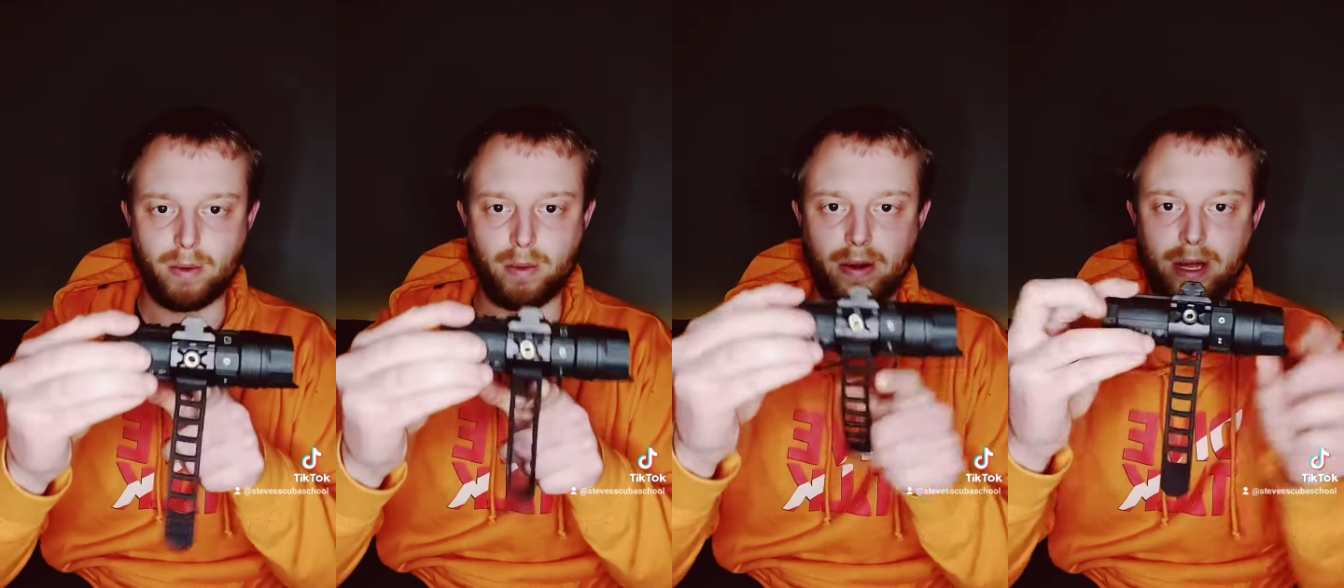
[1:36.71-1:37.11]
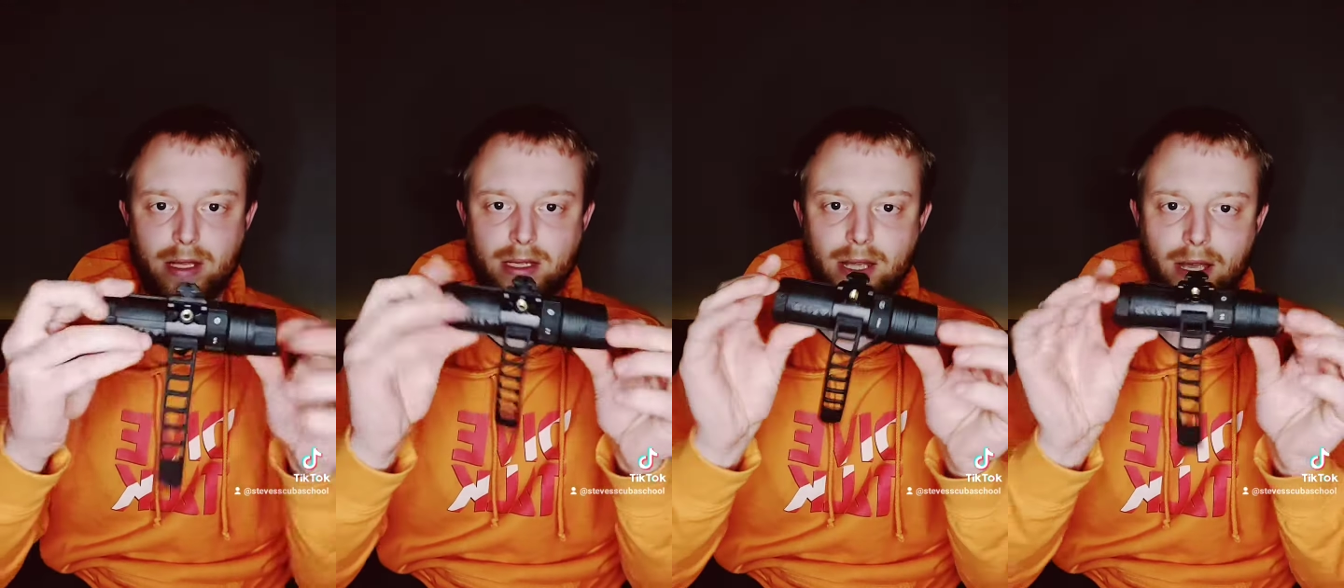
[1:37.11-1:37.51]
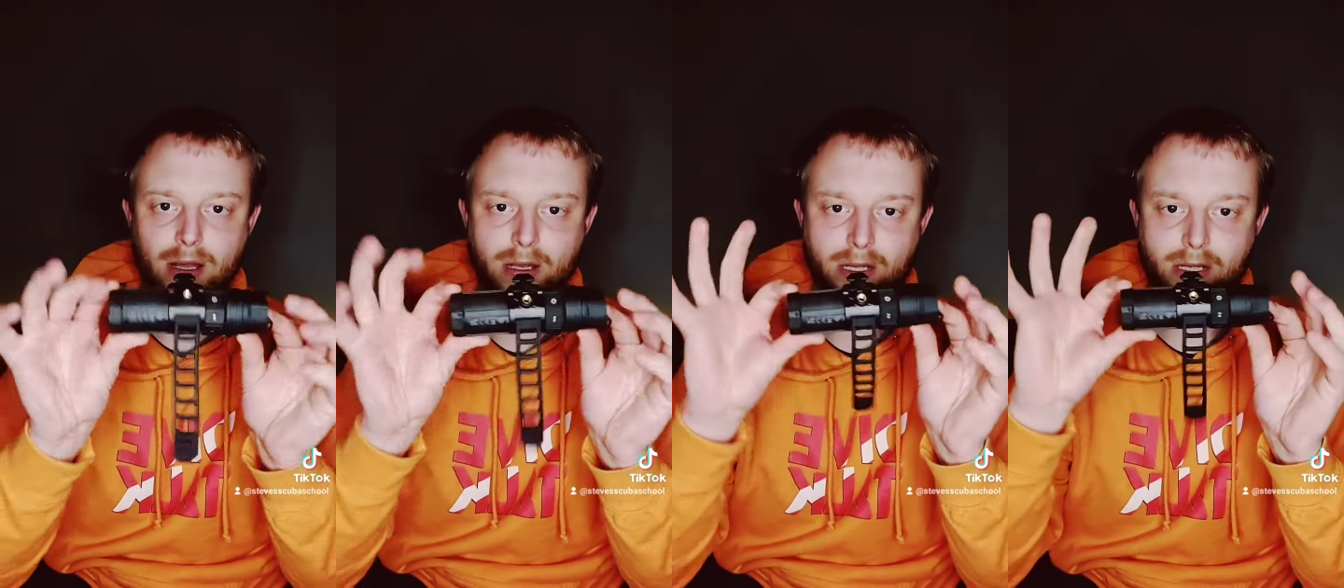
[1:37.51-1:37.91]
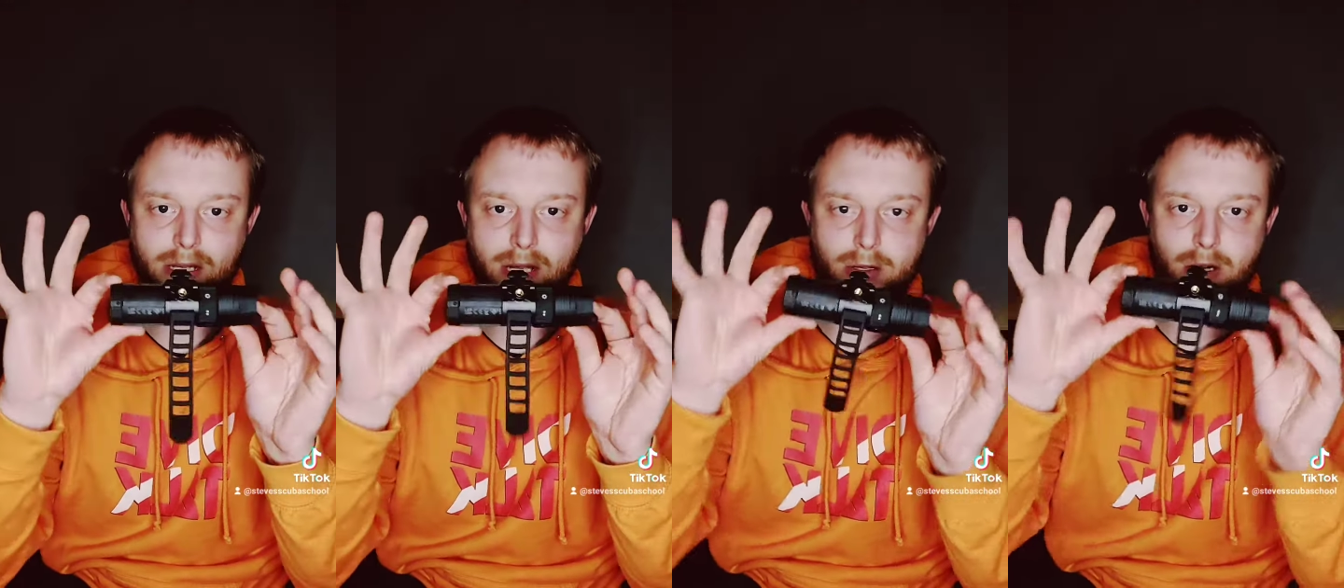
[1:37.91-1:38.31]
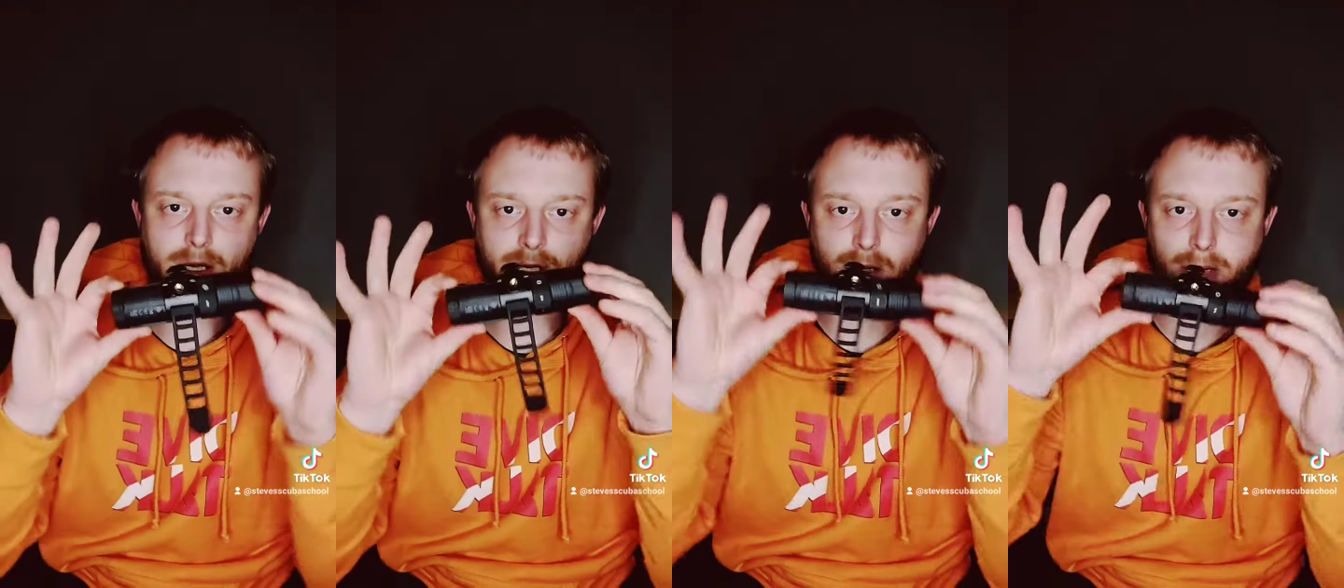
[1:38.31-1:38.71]
where it is now because it's
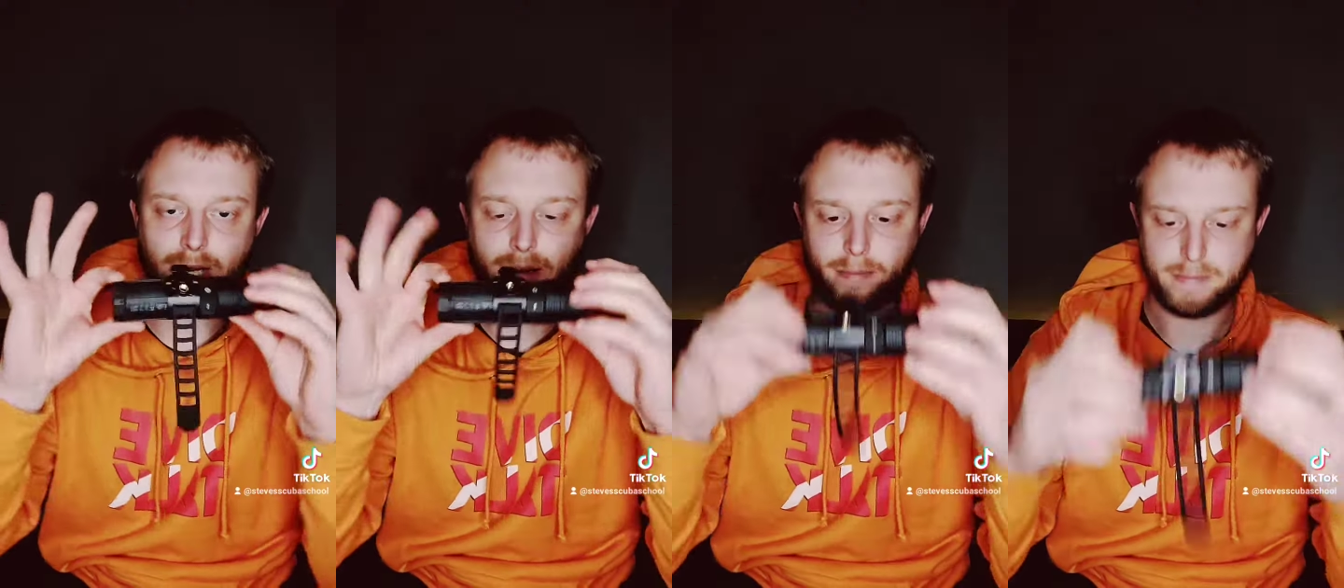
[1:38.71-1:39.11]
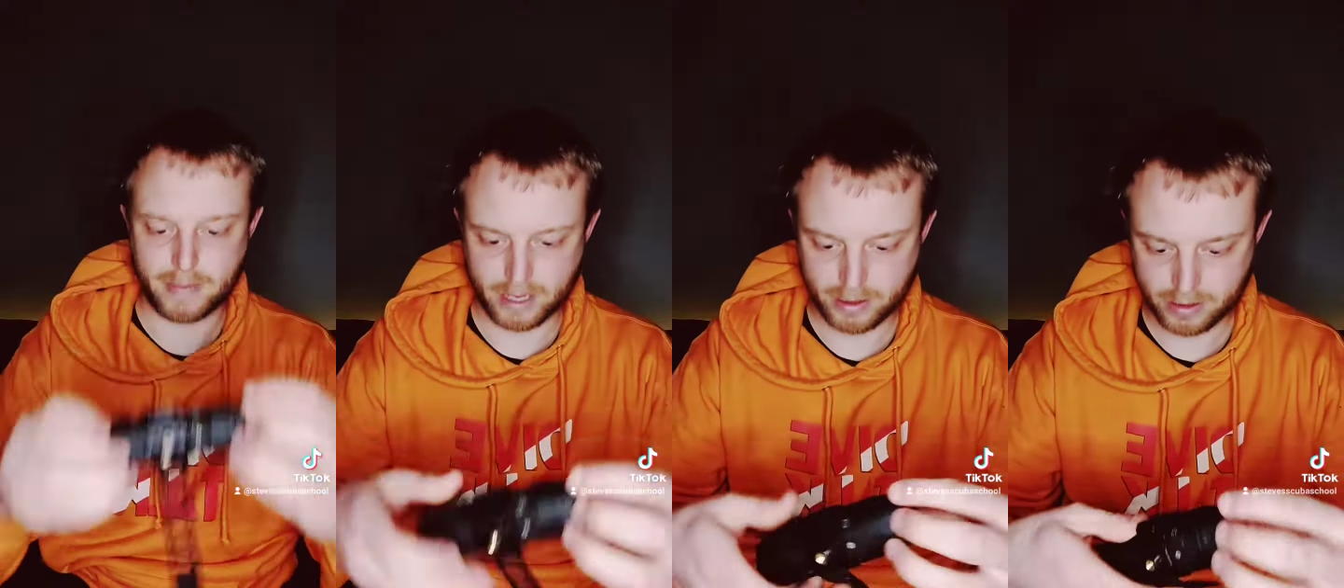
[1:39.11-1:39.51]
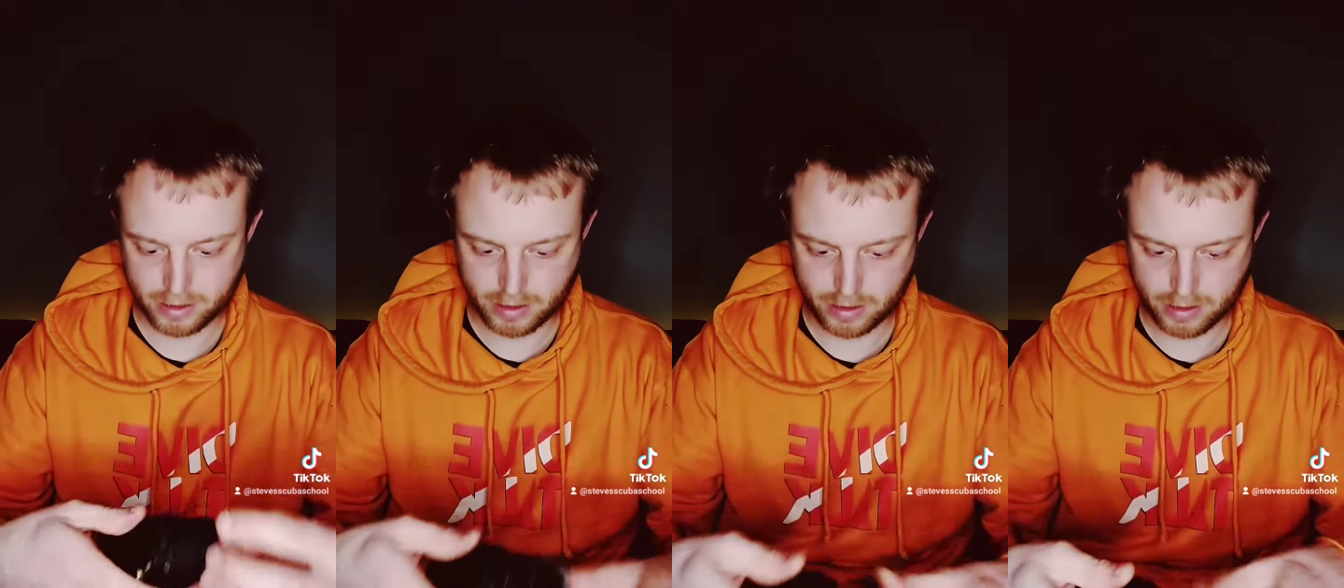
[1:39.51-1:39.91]
centralized to be balanced.